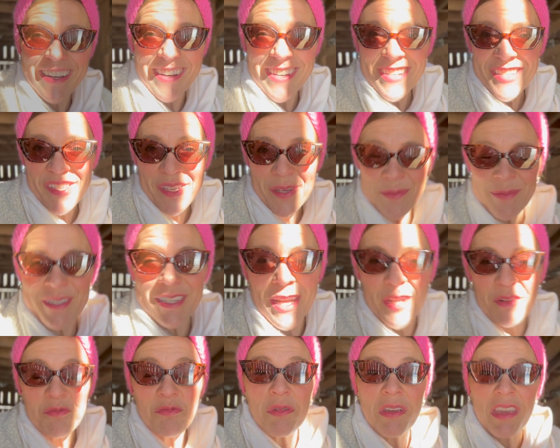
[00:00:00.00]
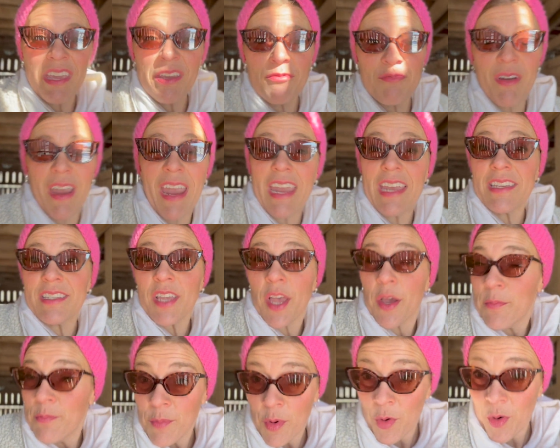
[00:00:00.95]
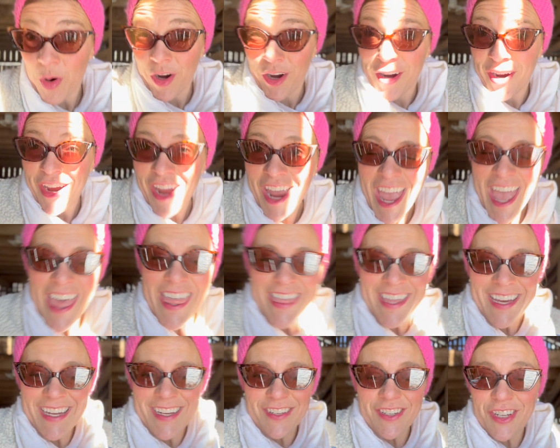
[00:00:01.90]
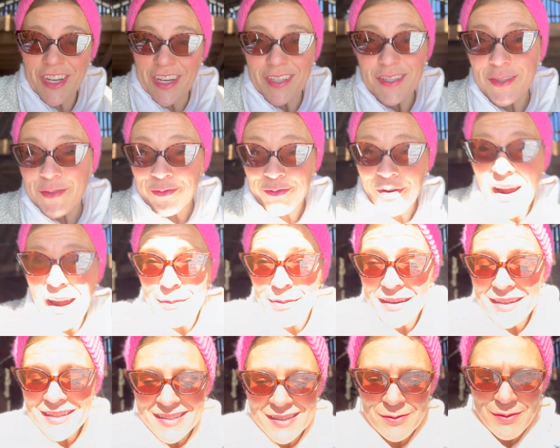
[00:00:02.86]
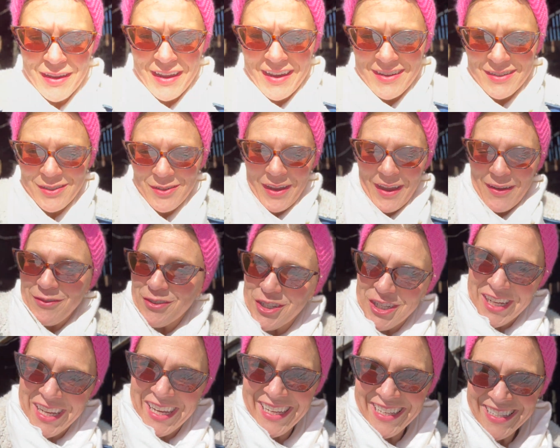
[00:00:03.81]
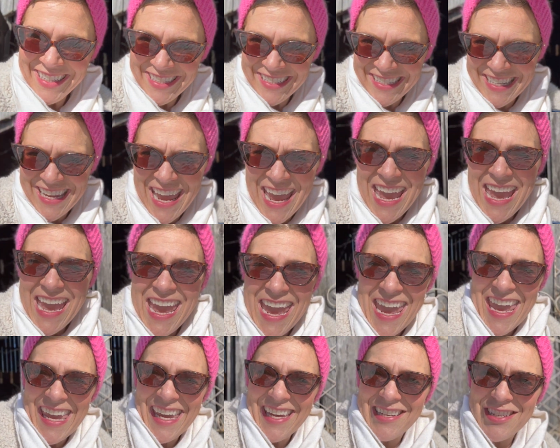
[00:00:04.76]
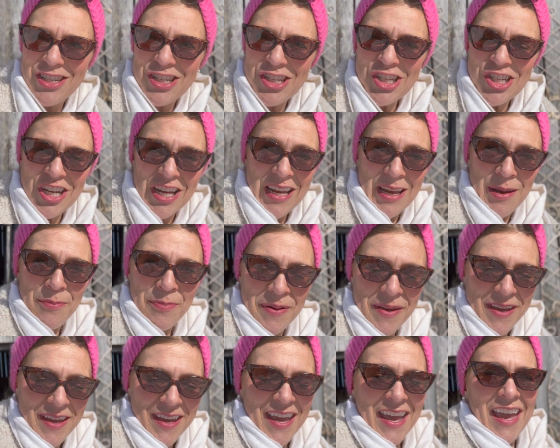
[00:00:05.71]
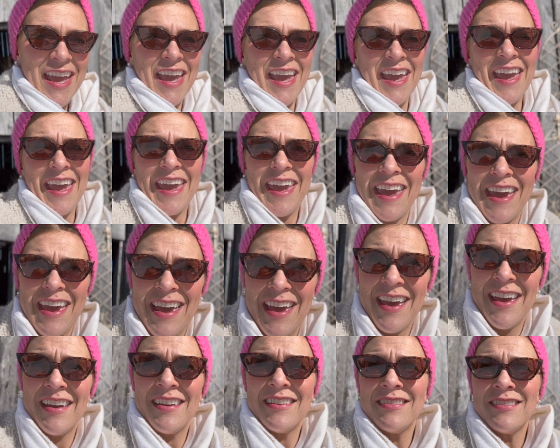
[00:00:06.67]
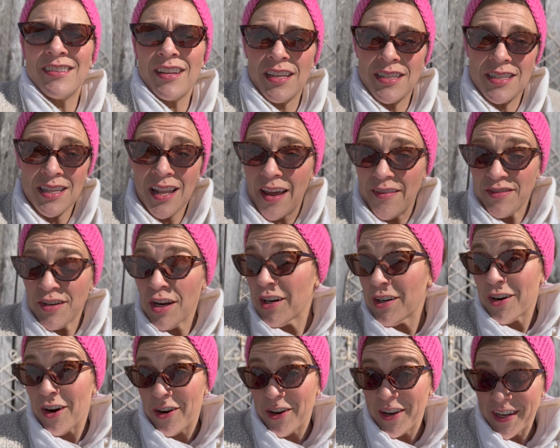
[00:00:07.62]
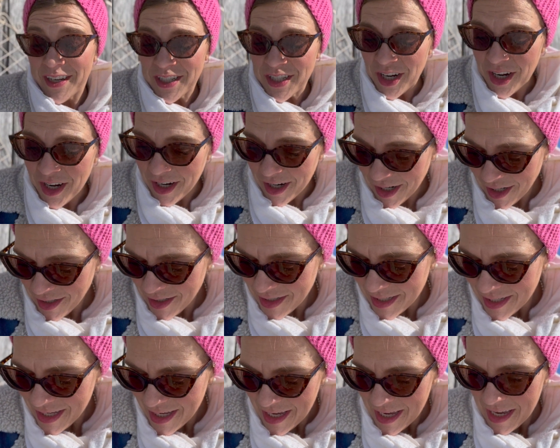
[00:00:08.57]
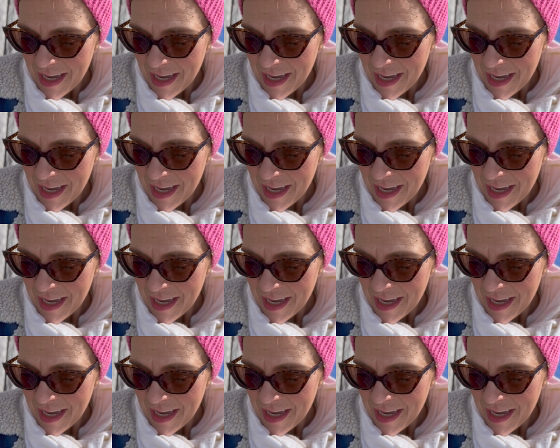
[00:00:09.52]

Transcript: at said, we raise more than just rabbits. We also have chickens and sheep and livestock guardian dogs